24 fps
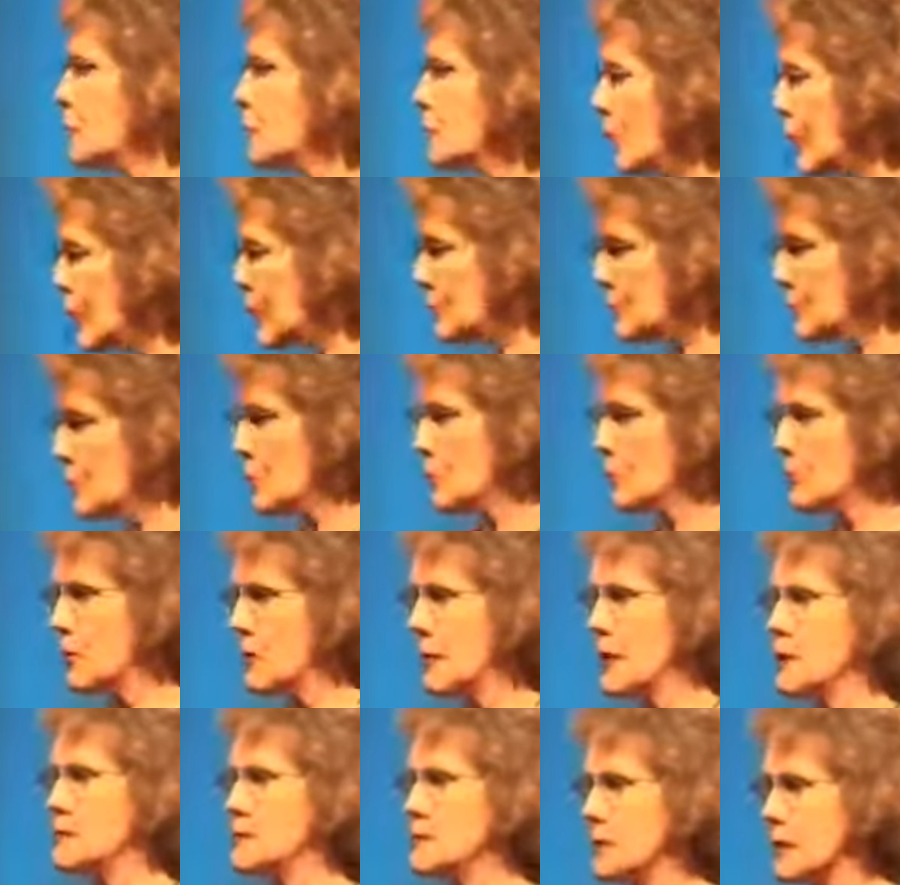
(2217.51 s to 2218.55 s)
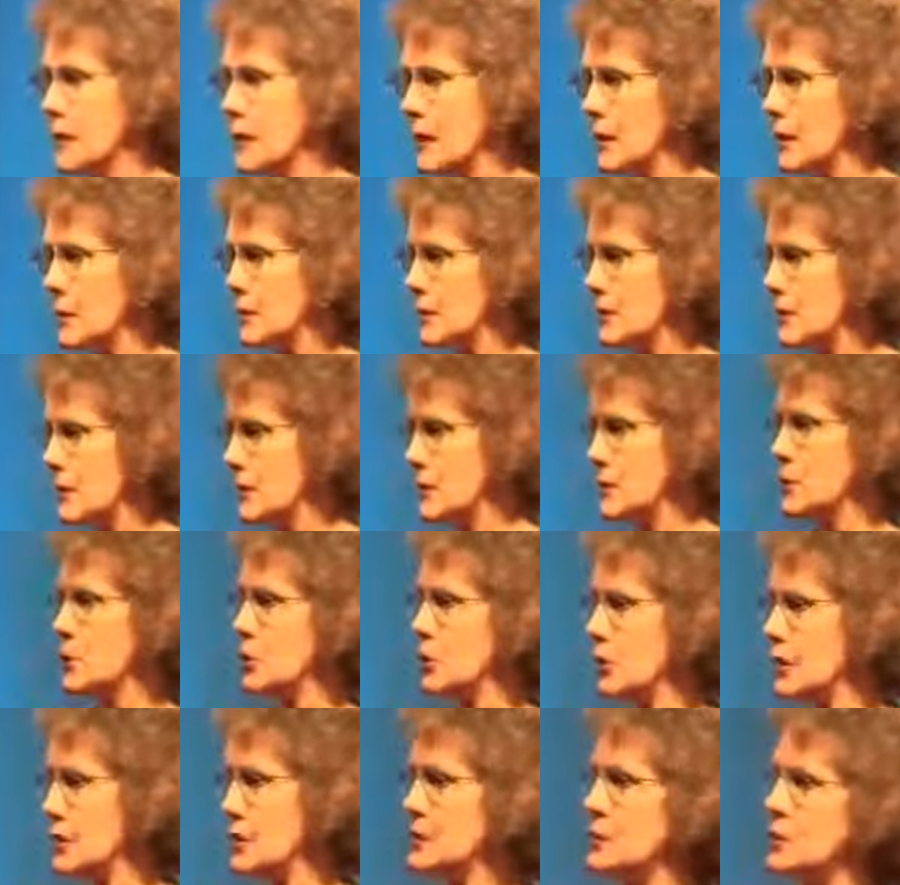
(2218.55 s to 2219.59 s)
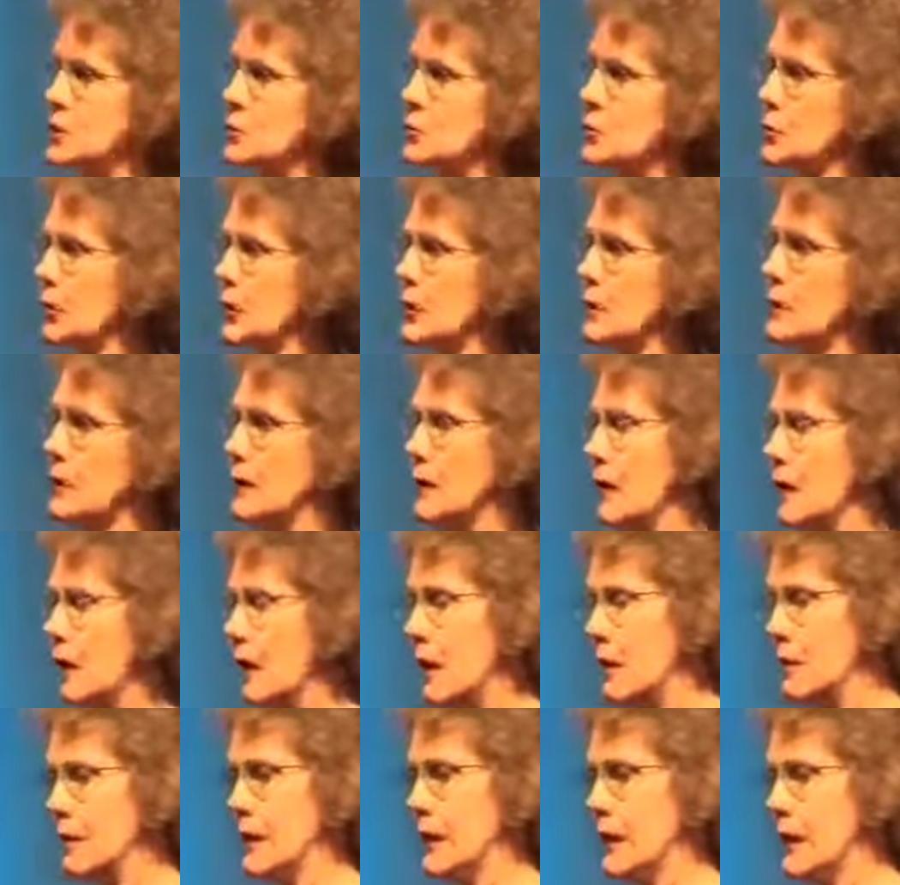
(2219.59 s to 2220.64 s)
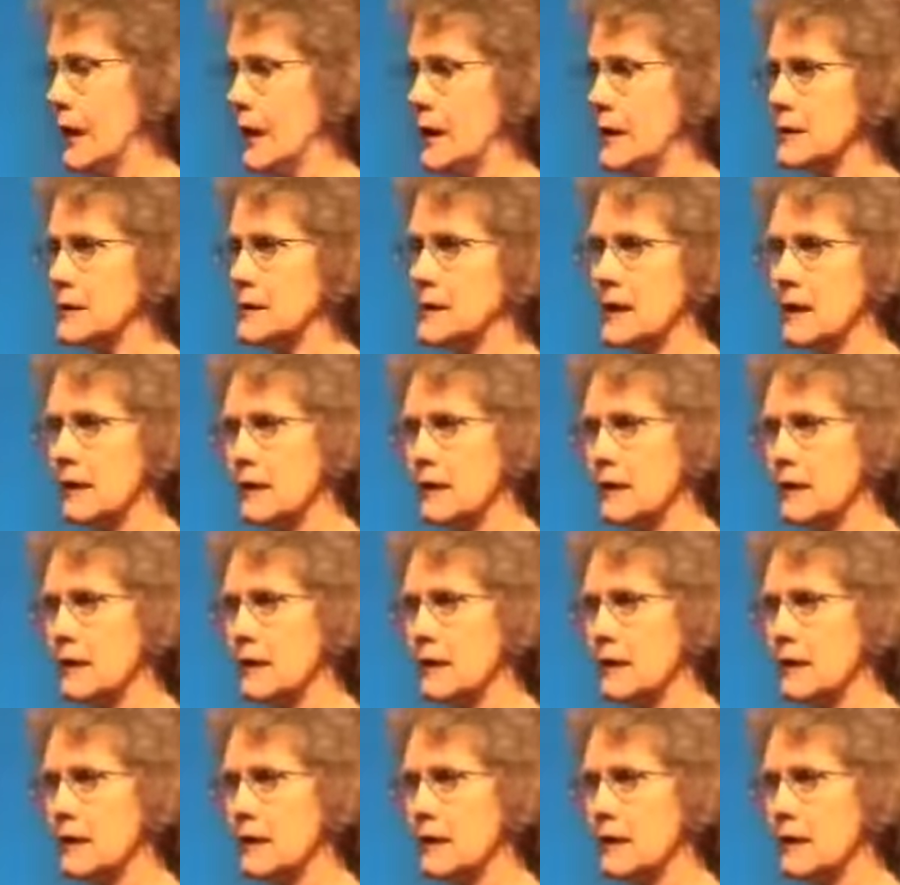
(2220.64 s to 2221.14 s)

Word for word: brain programs and helped the circuits to reconnect.